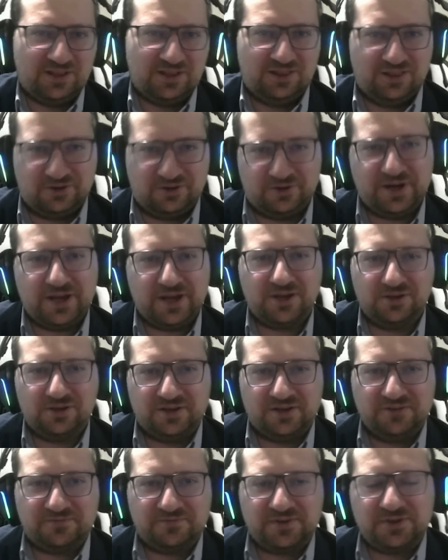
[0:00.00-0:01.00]

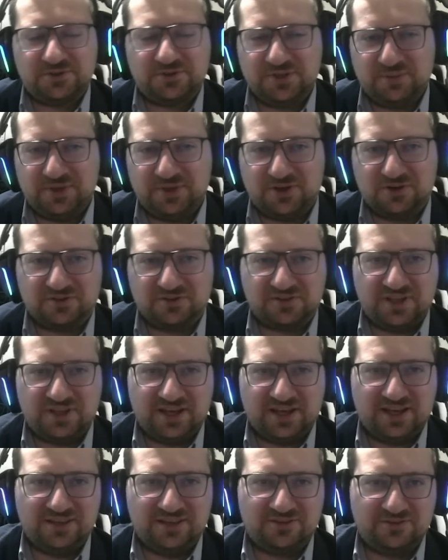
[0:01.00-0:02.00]
regular infantry, because they
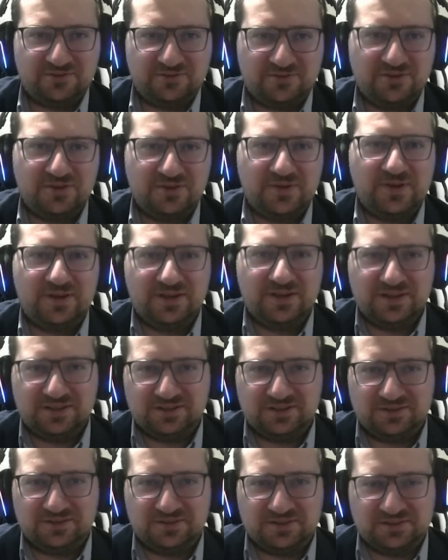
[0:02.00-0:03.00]
had
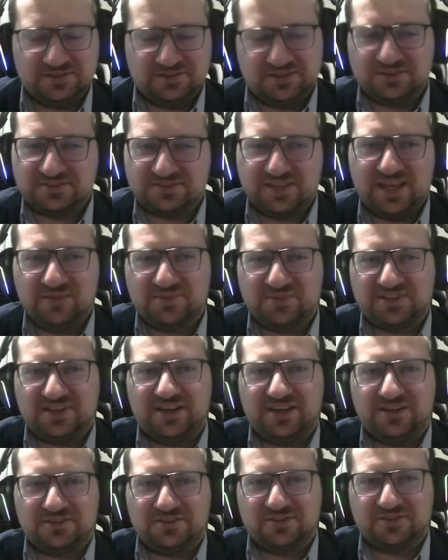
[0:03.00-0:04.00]
the same
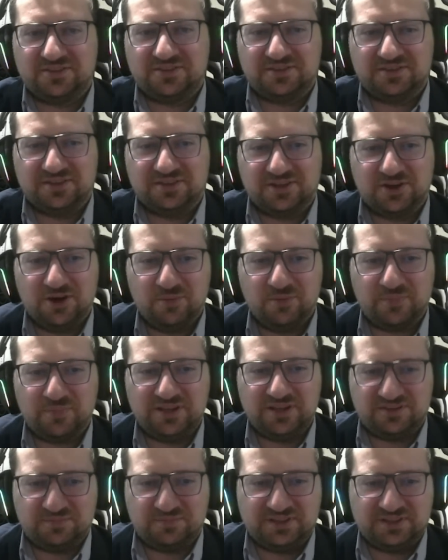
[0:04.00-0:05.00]
size
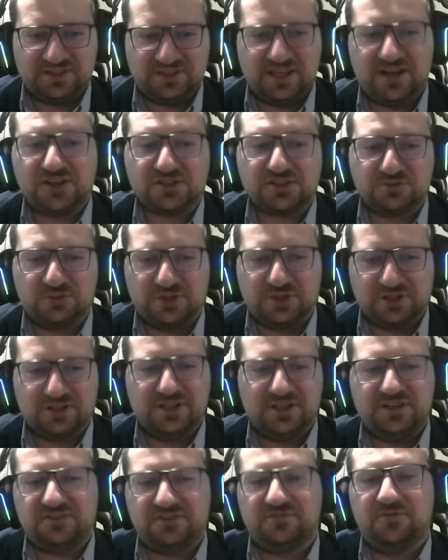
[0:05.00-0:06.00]
companies, but theirs were at
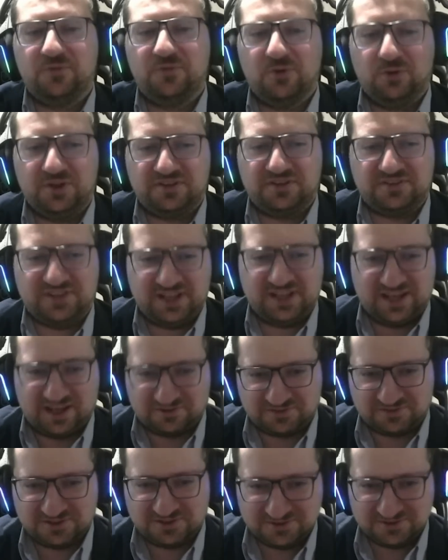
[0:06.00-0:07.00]
least fully
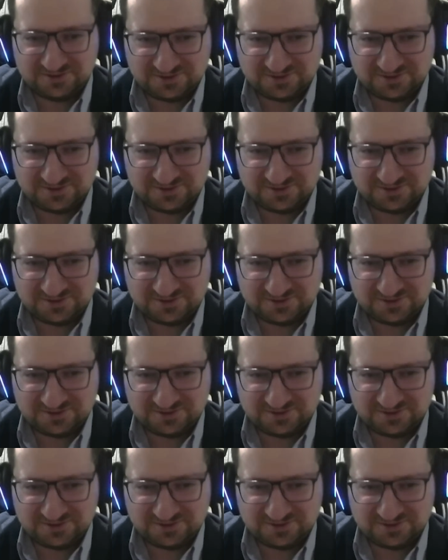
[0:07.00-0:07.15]
staffed.